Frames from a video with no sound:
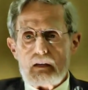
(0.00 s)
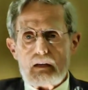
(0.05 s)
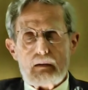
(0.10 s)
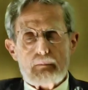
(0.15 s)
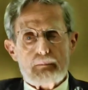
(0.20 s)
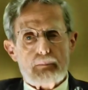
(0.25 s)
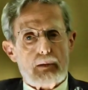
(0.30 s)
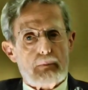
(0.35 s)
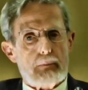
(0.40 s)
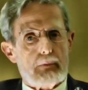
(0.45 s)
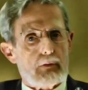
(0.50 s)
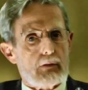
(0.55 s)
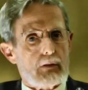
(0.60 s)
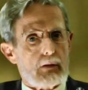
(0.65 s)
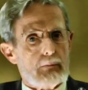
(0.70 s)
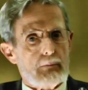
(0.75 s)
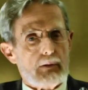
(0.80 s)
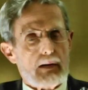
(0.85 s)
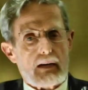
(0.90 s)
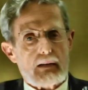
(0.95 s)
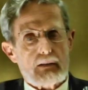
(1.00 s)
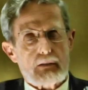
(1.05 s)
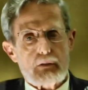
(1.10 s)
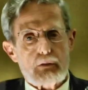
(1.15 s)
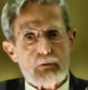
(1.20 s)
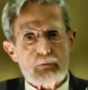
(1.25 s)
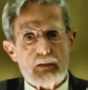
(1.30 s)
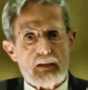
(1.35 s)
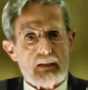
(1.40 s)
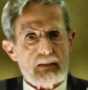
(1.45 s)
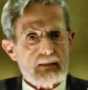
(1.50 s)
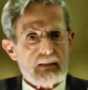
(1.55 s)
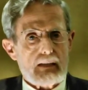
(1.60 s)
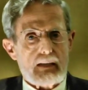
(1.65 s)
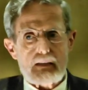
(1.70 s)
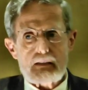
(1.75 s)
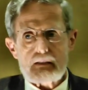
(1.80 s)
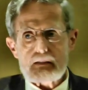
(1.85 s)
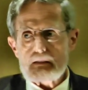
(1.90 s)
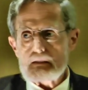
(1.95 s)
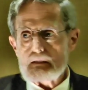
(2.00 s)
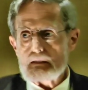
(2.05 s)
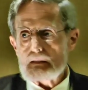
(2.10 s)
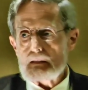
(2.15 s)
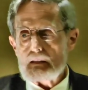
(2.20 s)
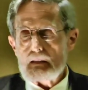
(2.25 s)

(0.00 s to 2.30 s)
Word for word: and people would come back two weeks later.